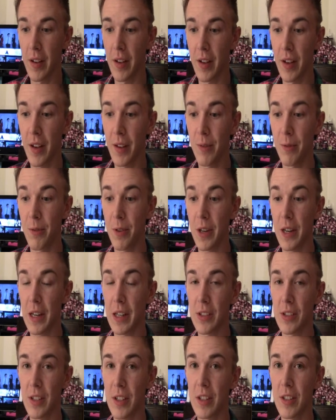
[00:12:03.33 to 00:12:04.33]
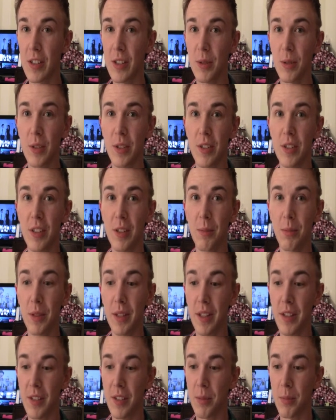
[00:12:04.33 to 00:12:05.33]
I'm very excited to see what the
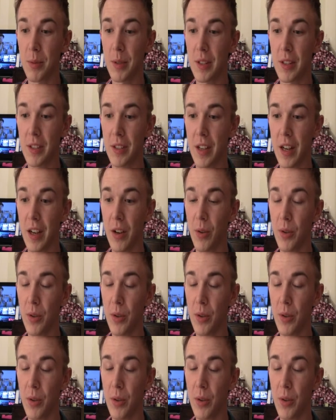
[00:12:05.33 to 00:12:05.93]
CP ends up with this guy.